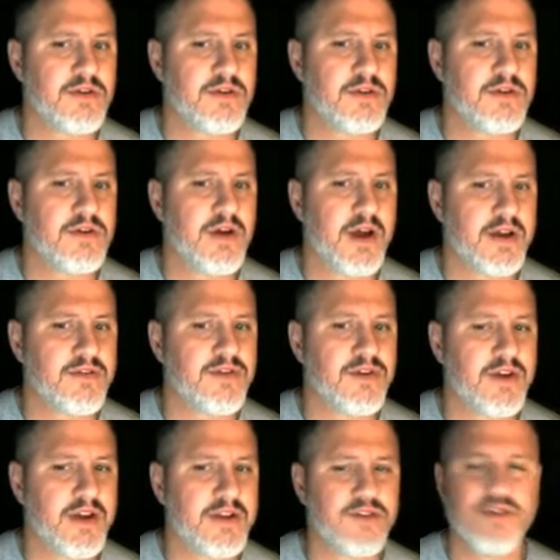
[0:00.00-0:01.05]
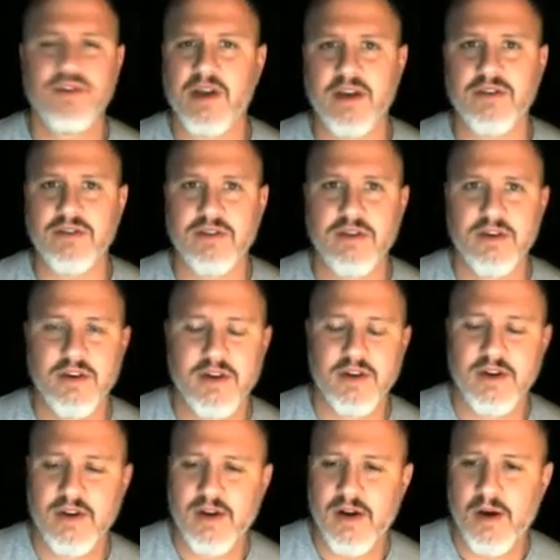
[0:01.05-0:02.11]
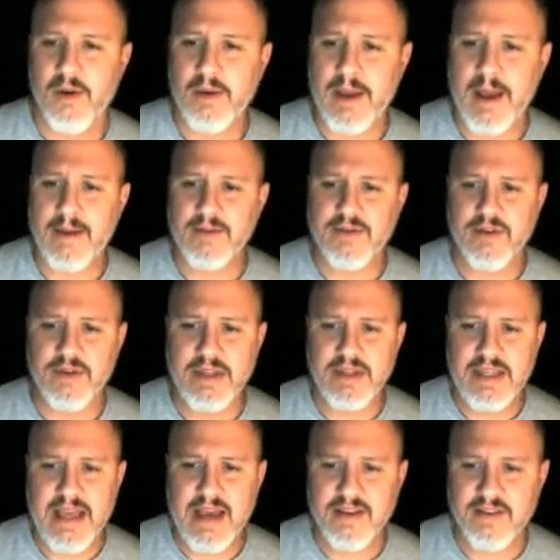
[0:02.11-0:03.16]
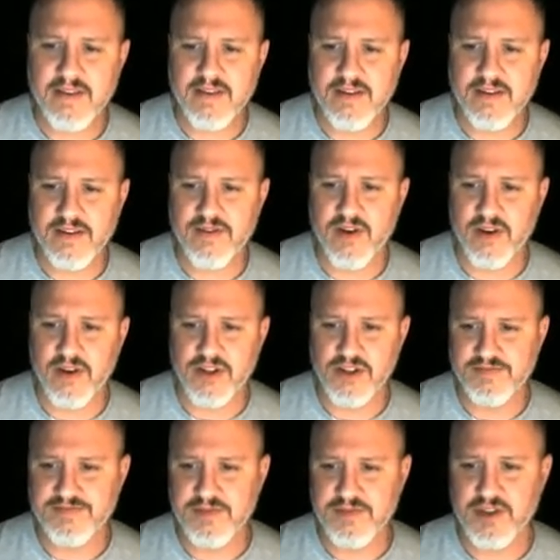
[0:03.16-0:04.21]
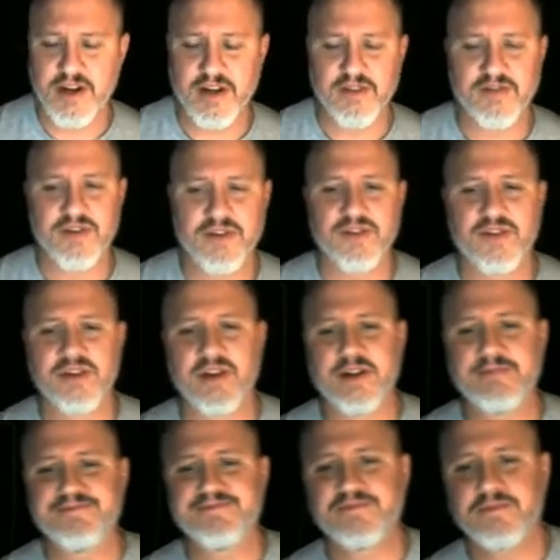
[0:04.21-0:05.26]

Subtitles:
Height for age, yes. Okay, so yes, this is a function. Sorry I confused you there.